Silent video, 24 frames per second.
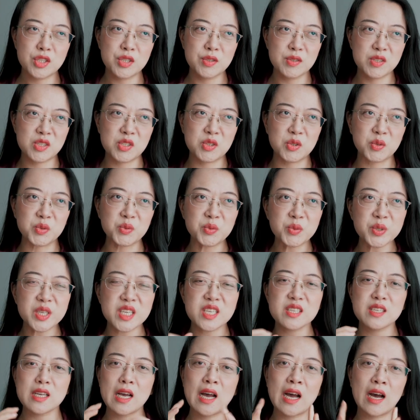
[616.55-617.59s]
to
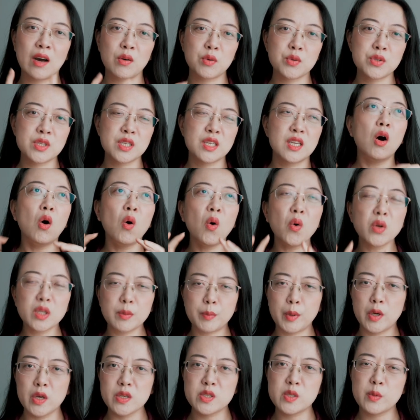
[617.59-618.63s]
squeeze out all the
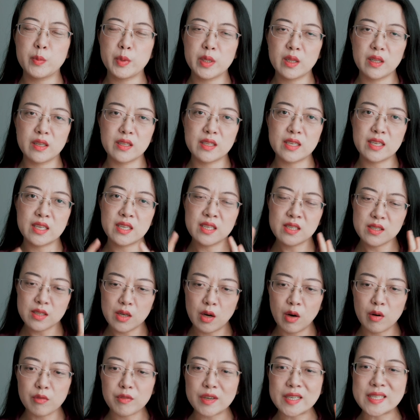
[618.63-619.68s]
possibilities
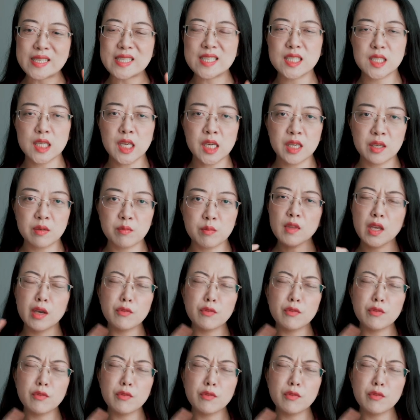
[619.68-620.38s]
of a scene.